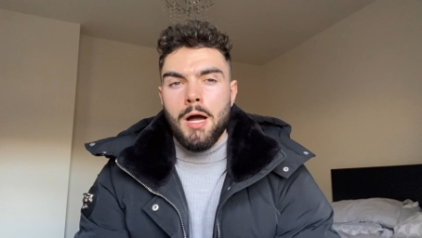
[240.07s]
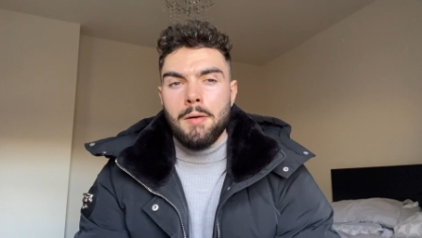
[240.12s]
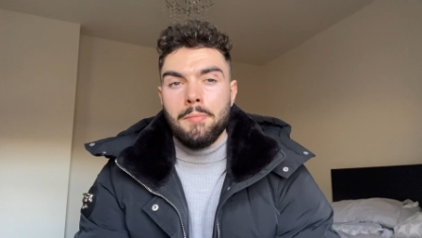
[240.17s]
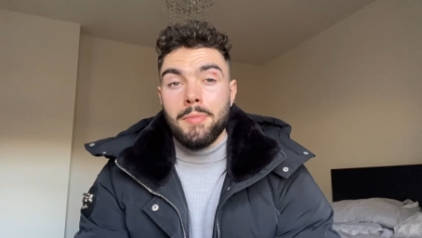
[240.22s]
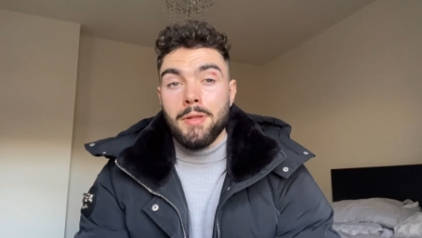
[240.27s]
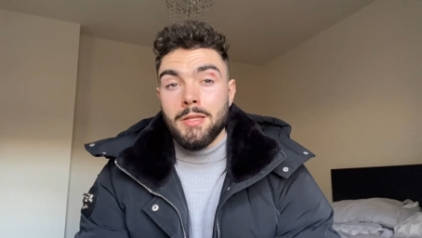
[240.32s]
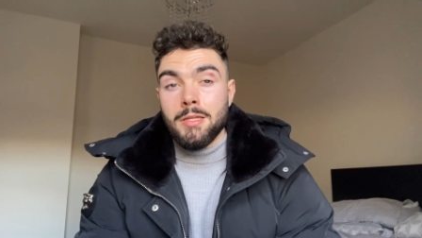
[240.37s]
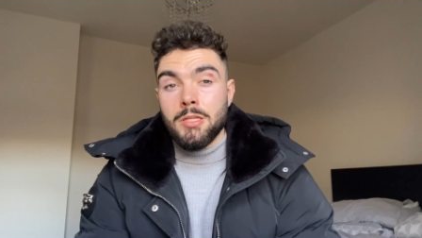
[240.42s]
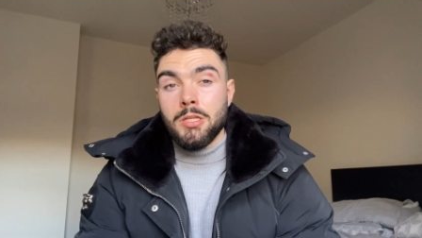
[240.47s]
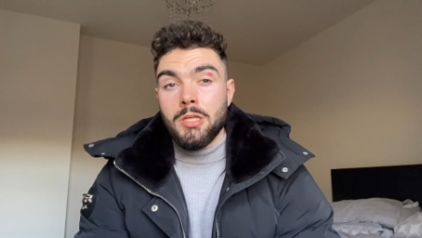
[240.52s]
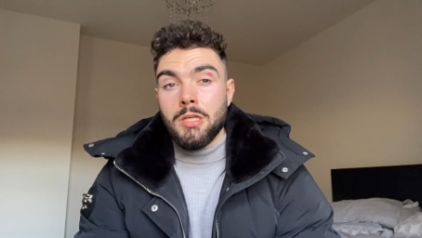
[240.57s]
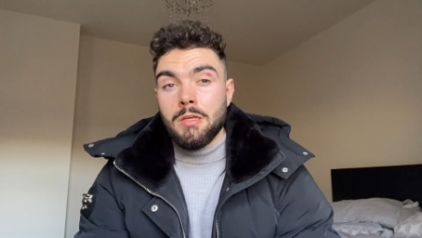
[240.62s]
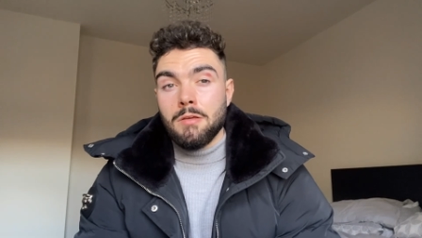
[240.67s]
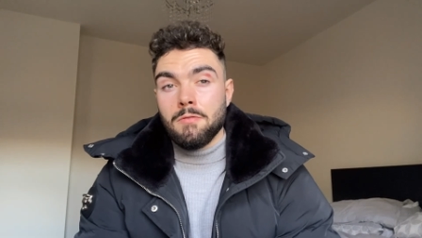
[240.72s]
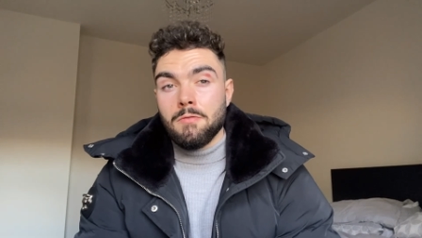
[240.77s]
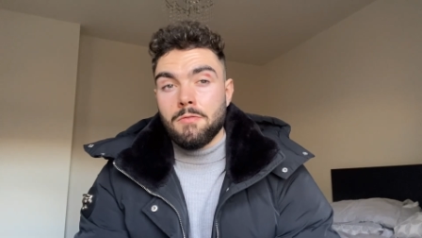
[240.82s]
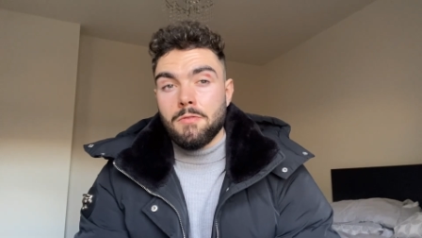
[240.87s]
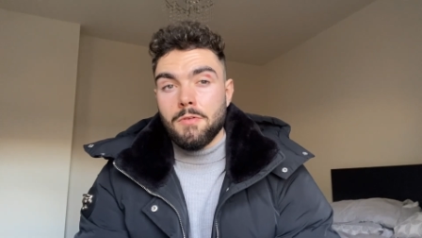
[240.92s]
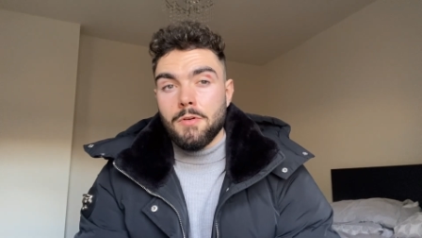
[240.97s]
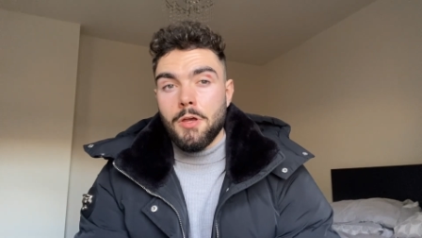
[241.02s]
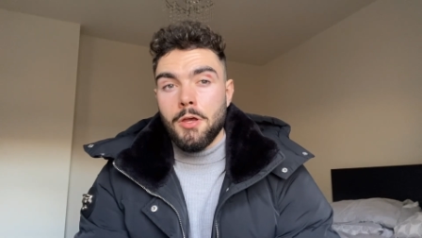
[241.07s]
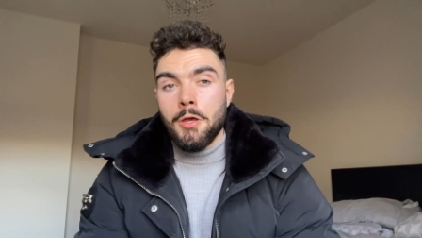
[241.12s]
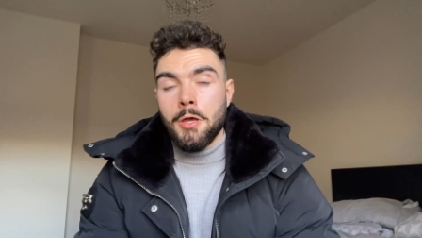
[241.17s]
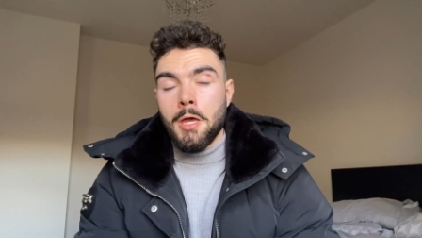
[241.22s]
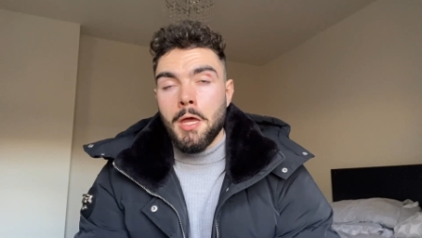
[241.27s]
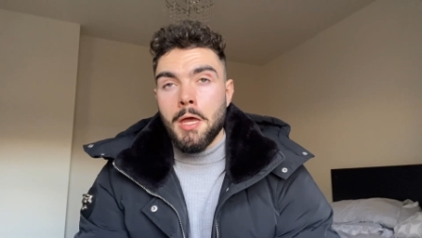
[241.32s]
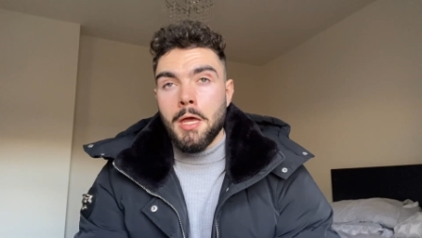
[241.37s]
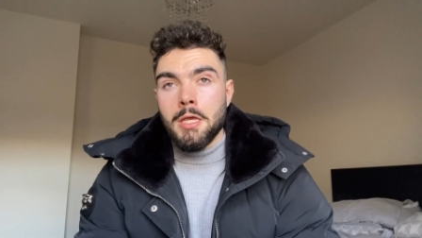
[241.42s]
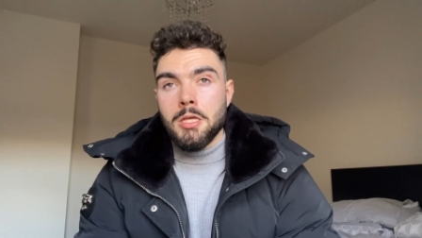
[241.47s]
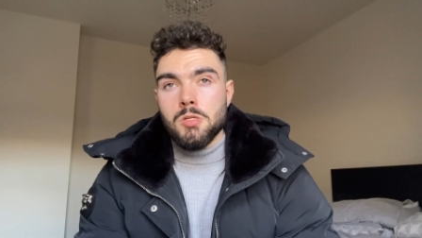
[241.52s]
I believe, uh,
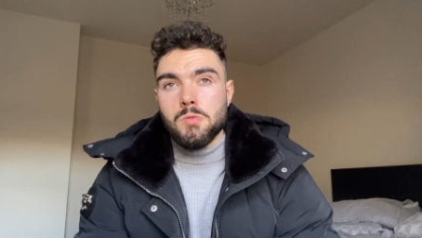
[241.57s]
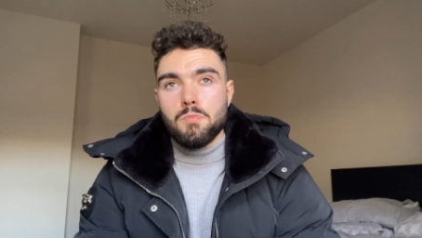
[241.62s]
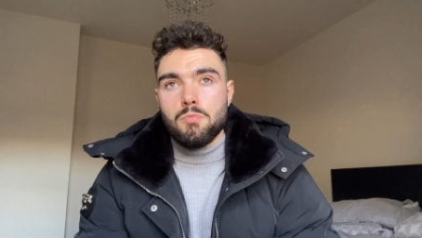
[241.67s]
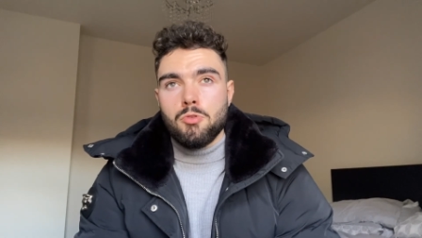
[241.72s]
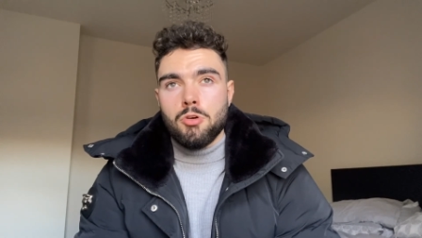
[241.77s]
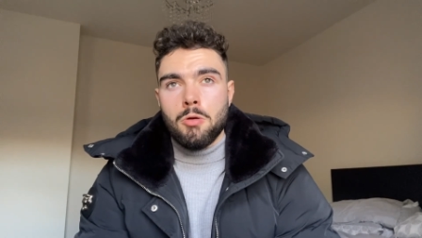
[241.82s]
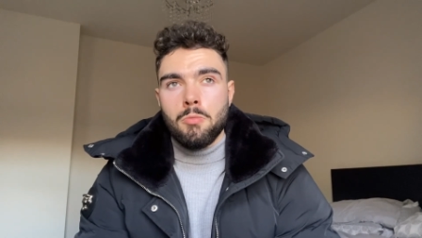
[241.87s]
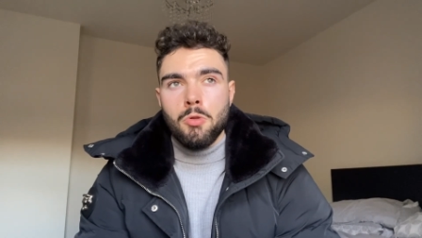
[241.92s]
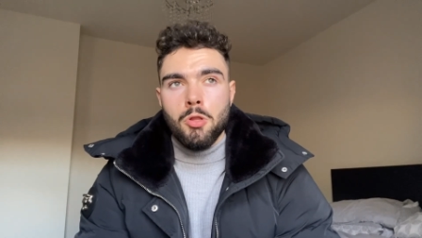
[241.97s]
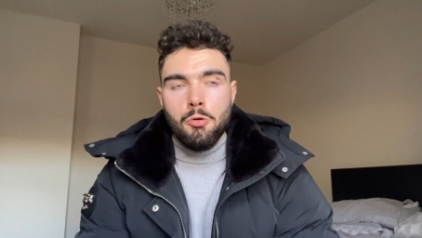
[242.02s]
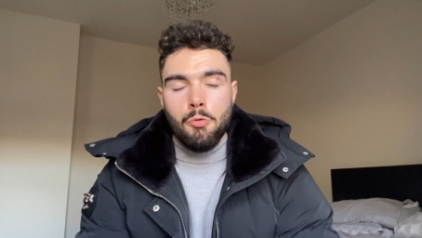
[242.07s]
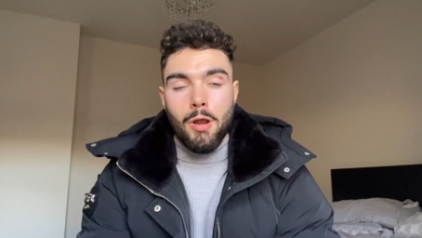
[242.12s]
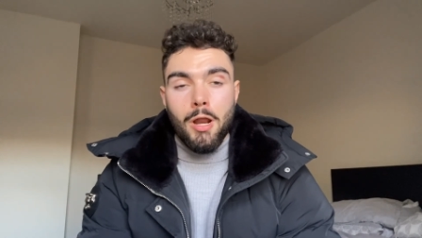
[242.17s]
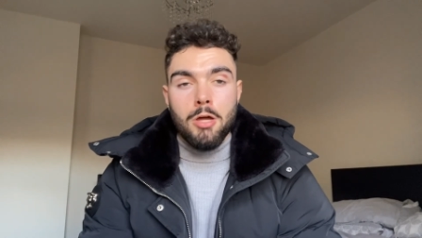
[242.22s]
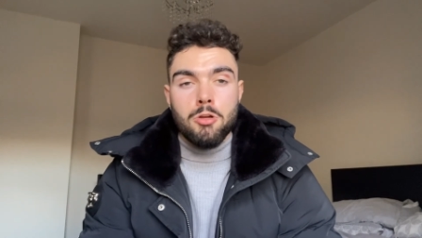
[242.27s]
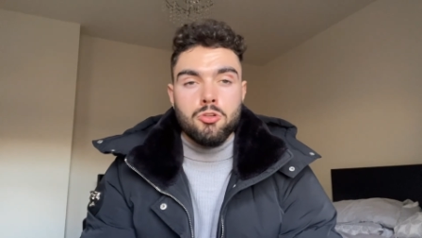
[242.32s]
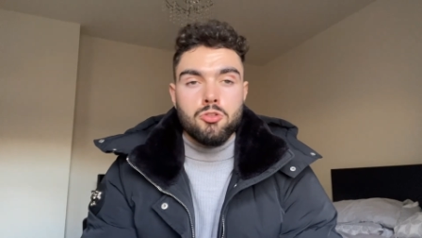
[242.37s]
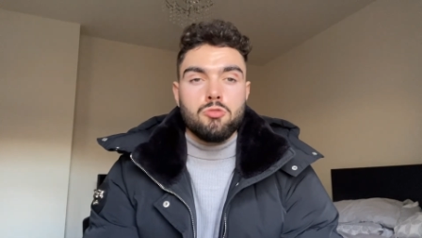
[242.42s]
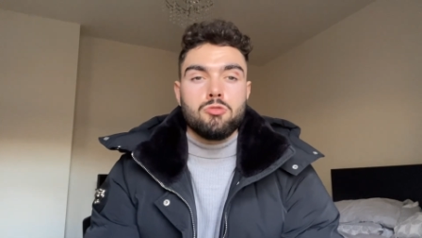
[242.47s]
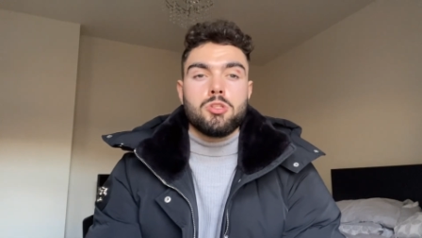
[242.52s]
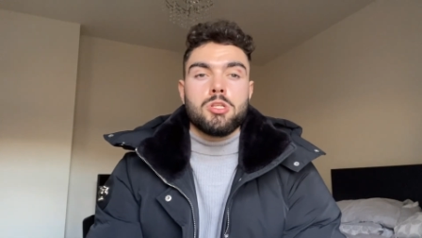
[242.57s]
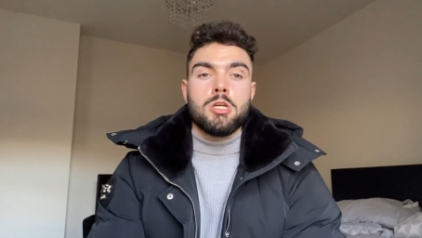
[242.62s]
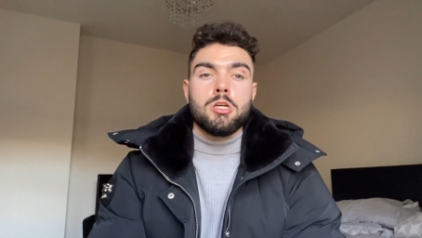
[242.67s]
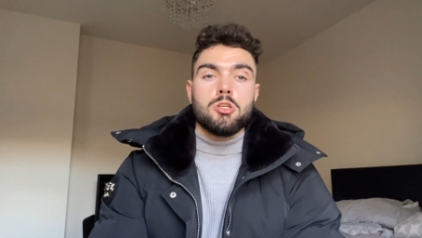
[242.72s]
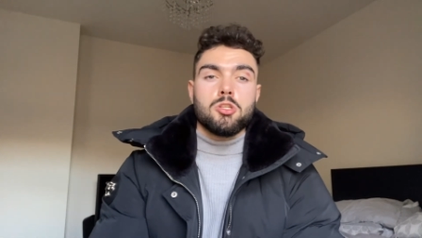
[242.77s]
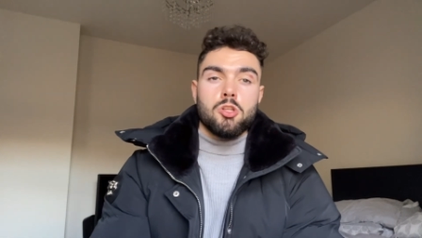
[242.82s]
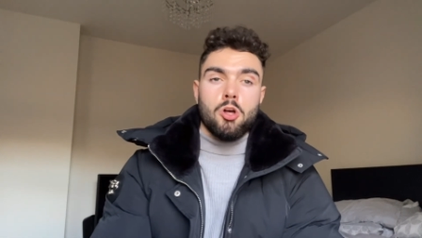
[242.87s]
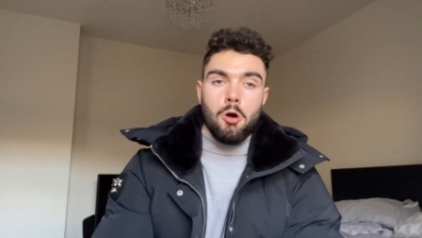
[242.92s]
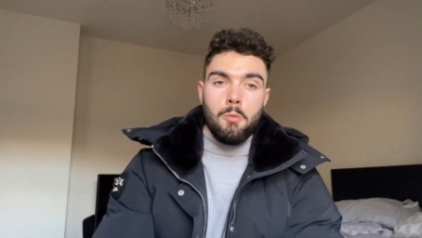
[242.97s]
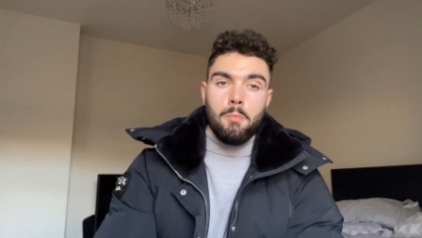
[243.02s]
is probably when Andrew
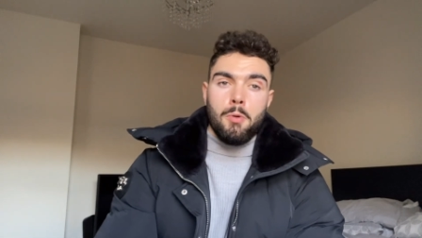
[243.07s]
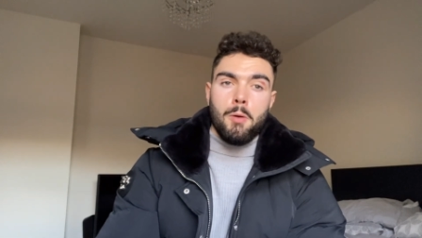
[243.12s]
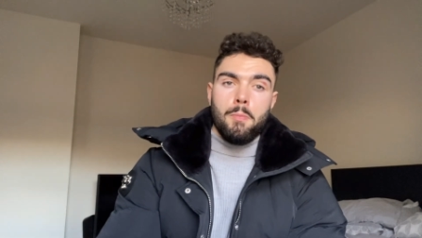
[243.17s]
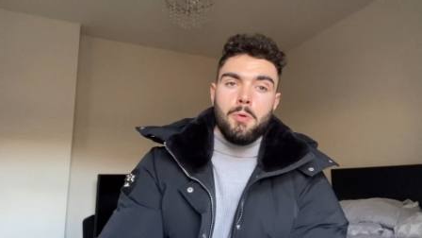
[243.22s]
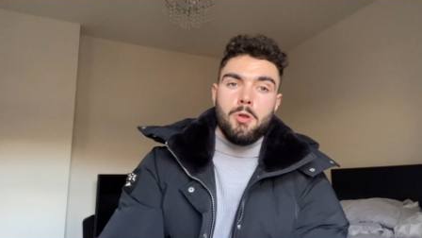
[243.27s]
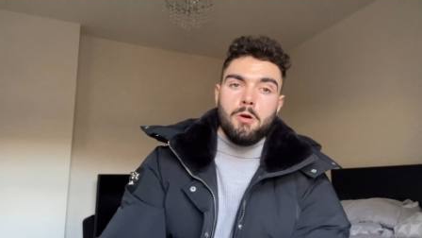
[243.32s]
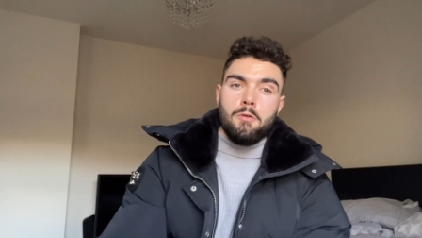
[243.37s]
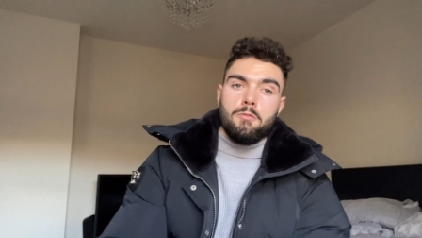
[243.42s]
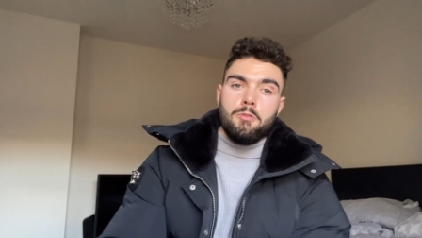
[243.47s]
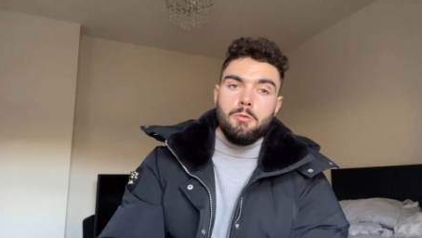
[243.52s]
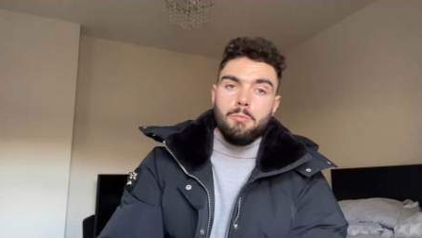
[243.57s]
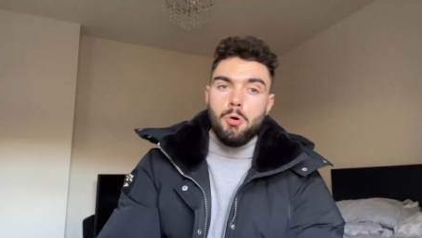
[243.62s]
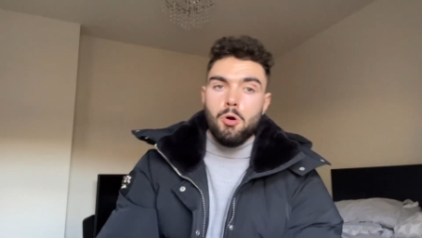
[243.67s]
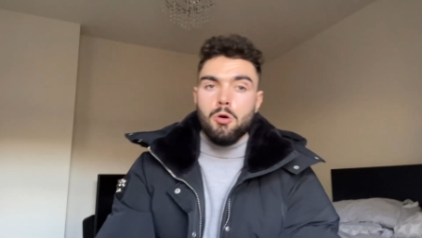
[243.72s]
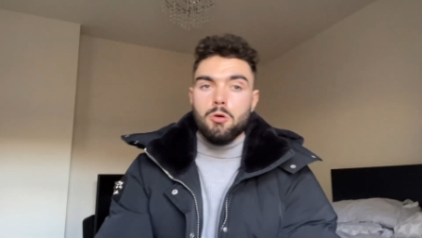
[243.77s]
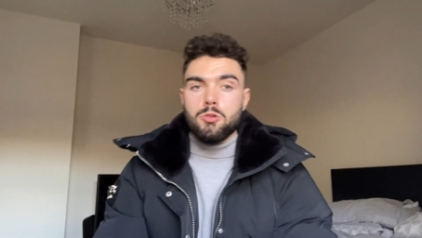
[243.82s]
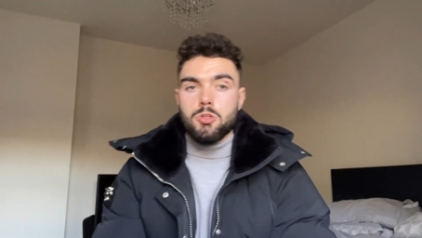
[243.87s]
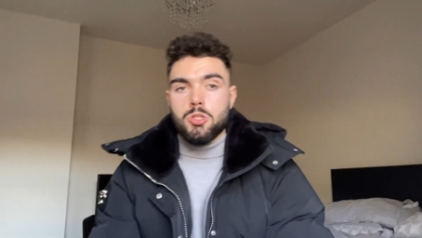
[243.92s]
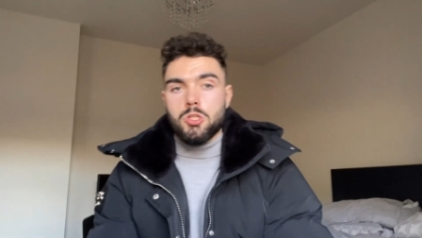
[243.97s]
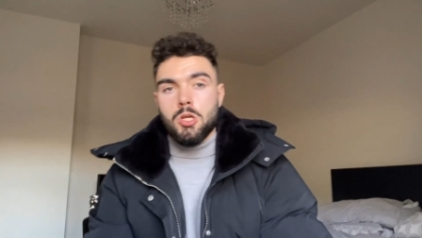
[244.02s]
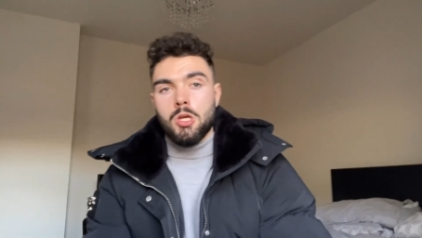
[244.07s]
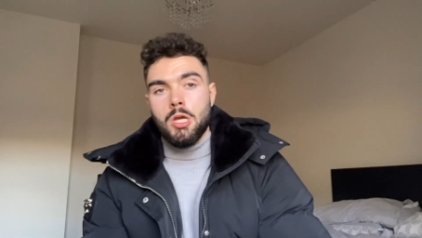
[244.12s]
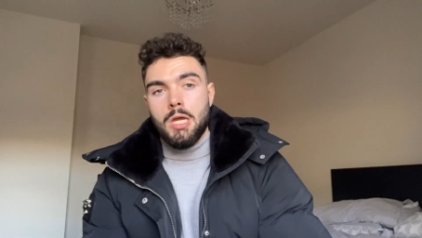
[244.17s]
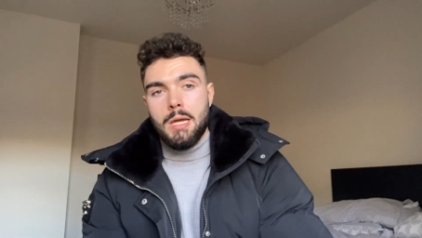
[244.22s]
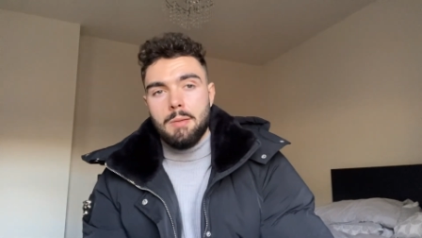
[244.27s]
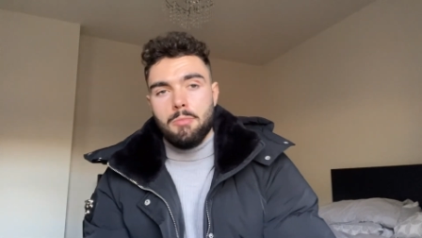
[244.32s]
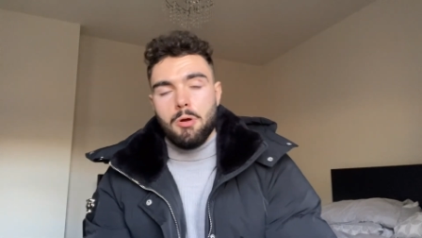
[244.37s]
Tate started popping off the most.